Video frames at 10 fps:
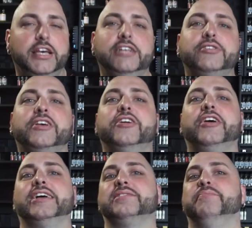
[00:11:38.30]
That's how you know
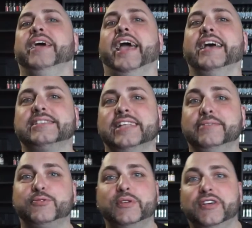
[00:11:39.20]
you got some big ass
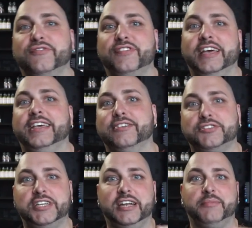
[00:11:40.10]
lips, when you can flick your
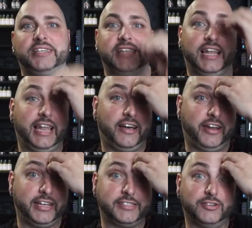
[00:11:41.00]
shit and it makes that loud
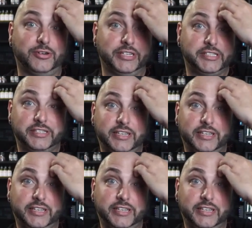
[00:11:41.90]
ass noise.